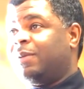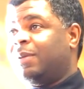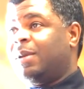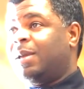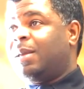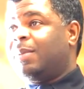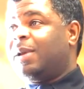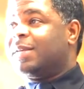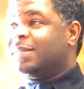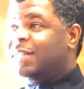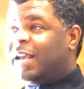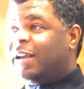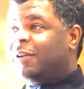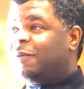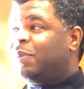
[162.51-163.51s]
Because
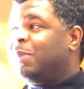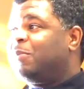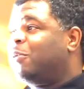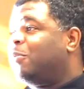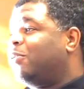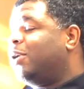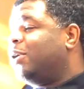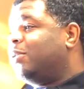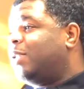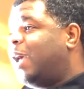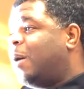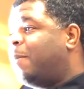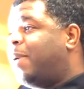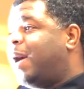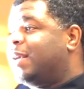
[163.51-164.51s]
negative people bring you
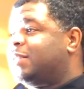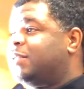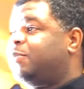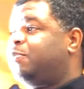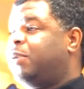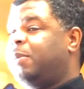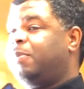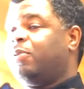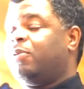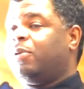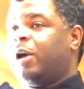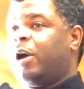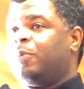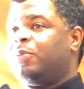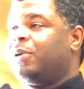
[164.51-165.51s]
down, positive people
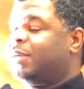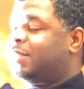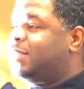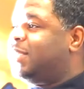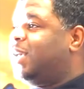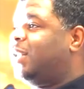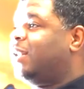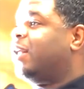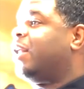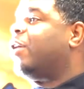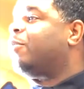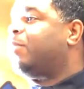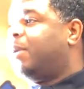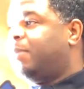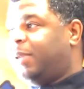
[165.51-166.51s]
will help you ascend and
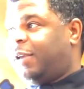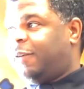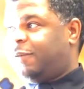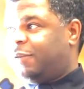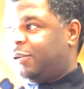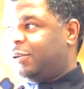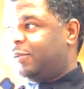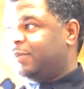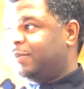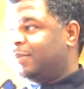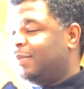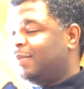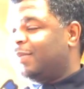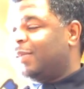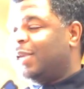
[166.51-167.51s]
help uplift you.
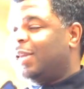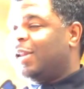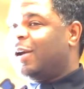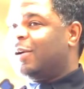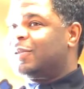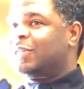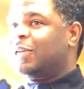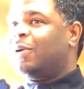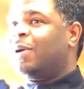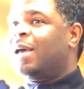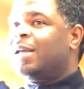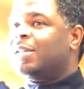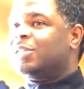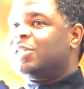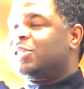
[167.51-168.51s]
You know, so
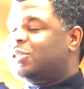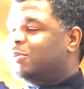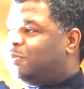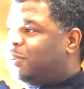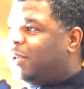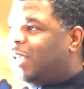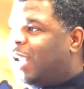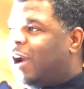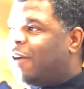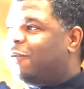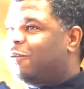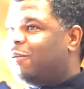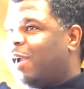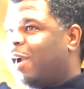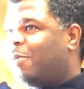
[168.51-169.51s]
just be
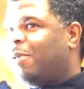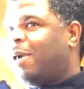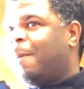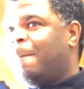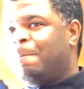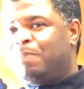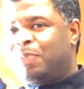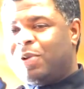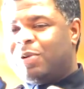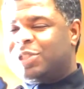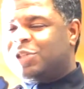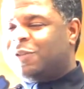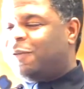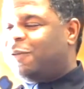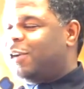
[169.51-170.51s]
careful around
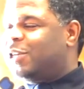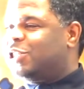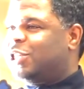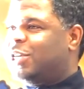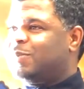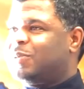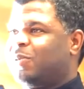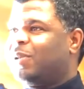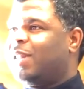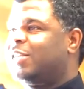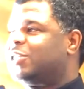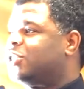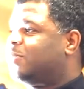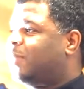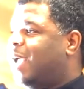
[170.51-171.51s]
with your friendships and
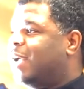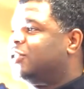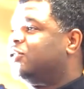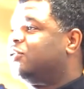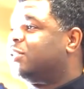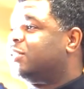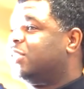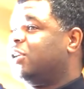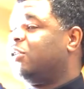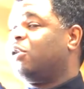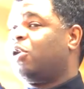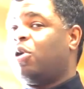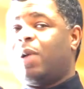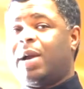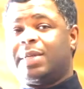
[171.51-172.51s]
relationships as you continue to
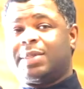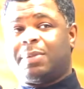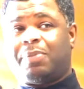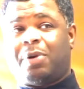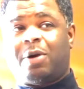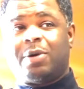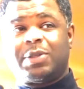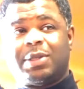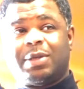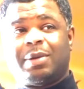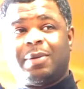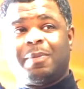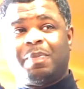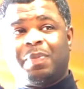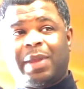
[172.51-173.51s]
grow as a
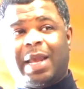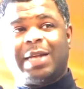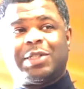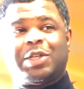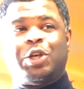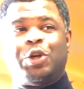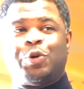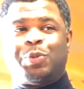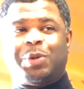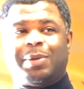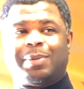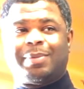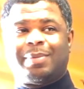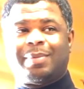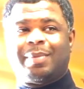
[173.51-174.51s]
person, as a human.